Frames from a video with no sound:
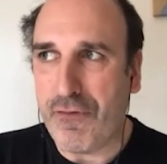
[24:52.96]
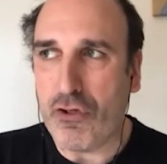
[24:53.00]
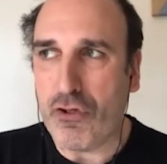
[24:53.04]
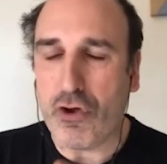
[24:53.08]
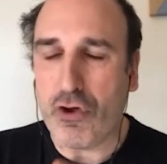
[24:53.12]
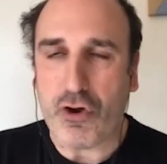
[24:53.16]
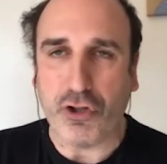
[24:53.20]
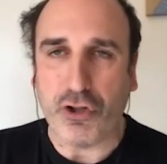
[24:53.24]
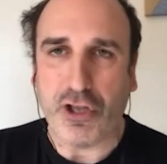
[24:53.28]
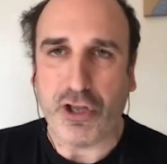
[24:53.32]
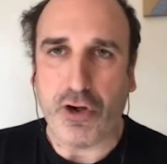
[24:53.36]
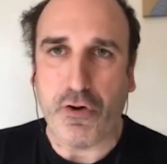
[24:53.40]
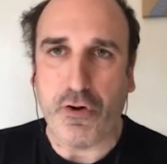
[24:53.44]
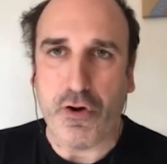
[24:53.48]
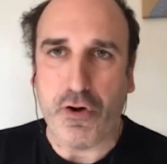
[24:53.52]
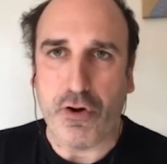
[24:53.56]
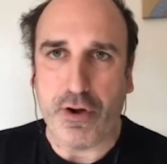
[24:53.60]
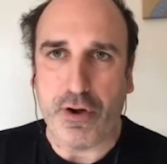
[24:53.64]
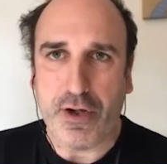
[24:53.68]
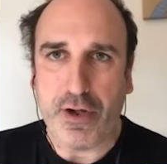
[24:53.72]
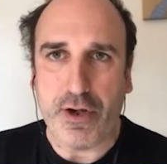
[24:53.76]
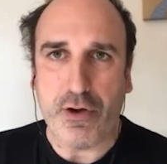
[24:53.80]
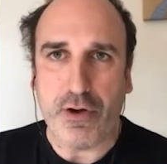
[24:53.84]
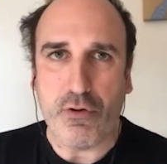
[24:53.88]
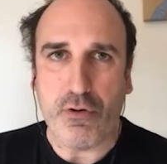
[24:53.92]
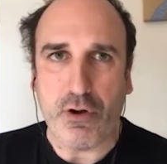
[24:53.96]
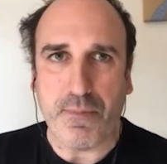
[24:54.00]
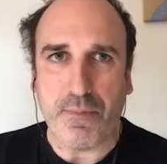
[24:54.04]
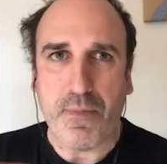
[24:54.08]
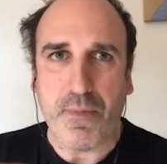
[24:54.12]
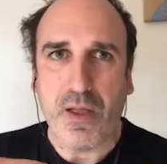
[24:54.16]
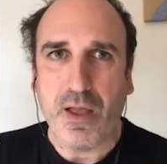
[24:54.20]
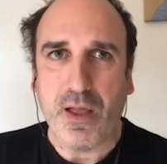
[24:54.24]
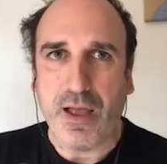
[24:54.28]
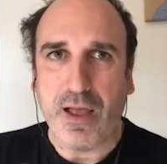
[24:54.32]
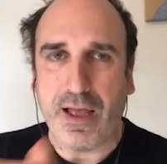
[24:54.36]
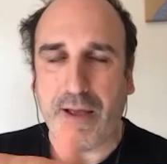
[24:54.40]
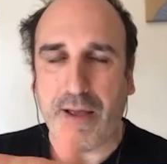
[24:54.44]
continue in Europe,
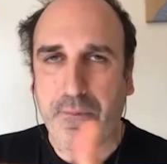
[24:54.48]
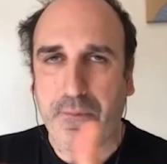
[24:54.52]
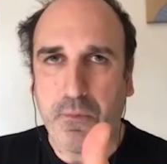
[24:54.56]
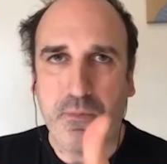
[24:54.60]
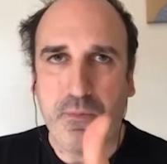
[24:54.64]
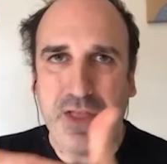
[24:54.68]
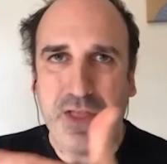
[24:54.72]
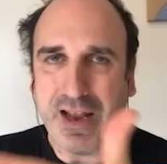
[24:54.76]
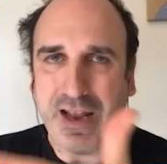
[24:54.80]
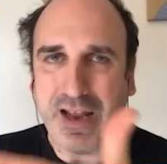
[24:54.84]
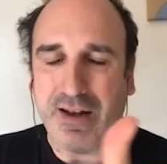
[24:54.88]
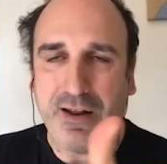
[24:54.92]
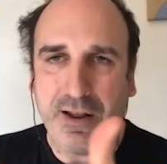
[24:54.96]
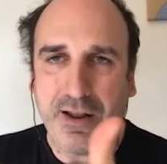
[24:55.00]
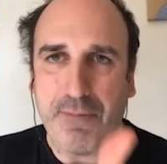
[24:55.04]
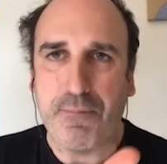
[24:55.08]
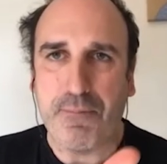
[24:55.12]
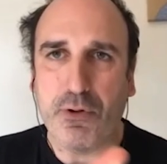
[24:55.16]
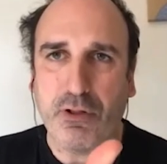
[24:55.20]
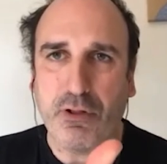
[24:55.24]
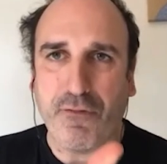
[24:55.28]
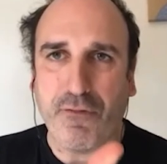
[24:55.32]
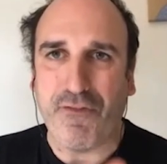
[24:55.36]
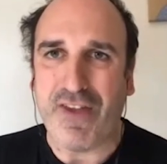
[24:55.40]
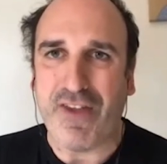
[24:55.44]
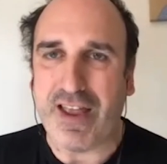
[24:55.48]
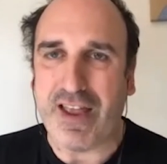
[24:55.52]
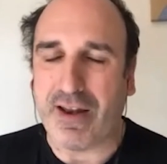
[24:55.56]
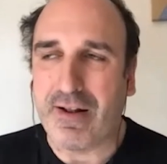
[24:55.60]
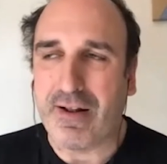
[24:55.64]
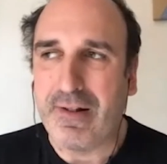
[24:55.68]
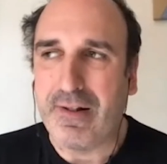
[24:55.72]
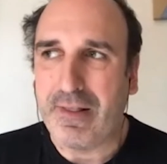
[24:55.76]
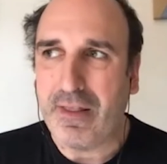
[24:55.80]
then they put the fear.